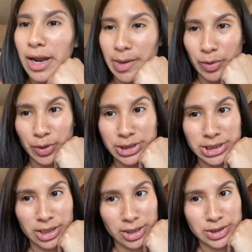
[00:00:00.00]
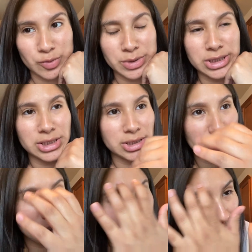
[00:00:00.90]
am going to also be
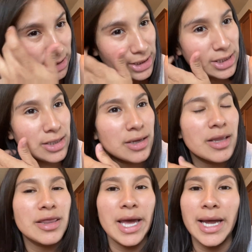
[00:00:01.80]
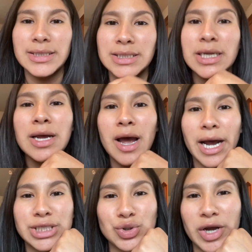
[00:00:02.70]
documenting that.
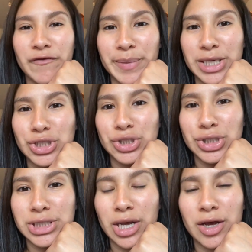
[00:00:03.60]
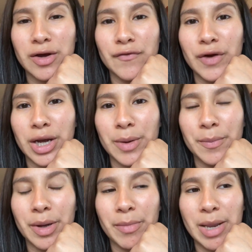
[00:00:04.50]
I do have pictures of
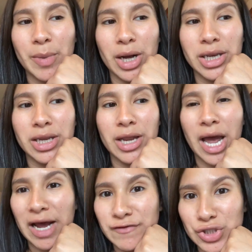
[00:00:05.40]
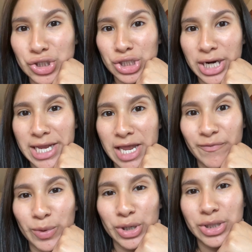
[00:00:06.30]
my body after I
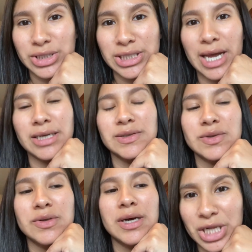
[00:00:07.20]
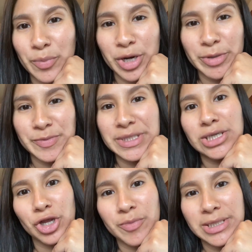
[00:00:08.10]
gave birth to Axel, and I'm pretty much be
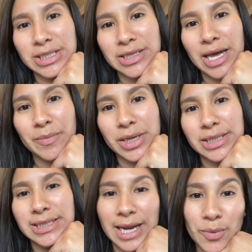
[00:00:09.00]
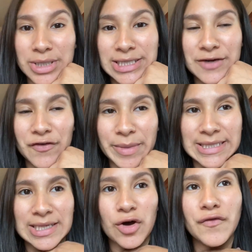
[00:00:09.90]
documenting that because I want to see it for
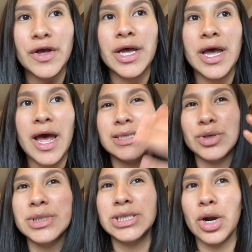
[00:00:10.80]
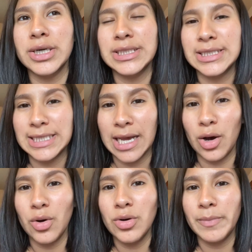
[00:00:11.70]
myself. I know it's hard to
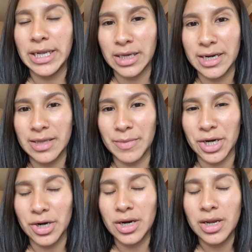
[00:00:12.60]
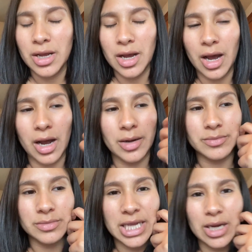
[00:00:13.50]
tell by looking in the mirror,
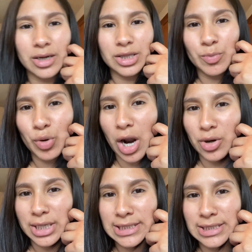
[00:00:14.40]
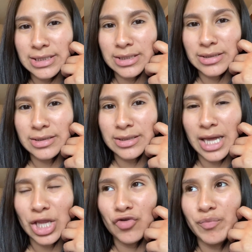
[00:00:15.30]
like the progress
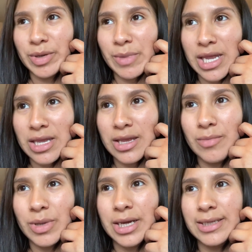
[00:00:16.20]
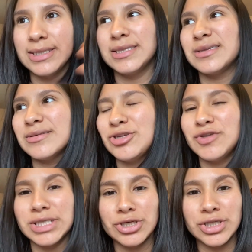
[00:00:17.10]
that you've been making, because you
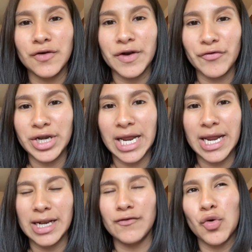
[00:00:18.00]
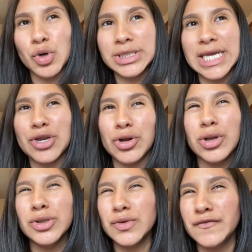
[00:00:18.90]
see yourself every day, and of course like your
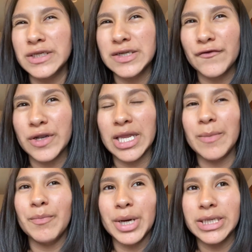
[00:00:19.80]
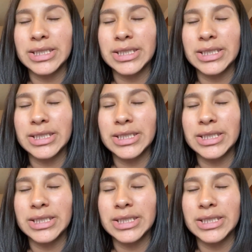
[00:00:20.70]
clothes will fit differently, but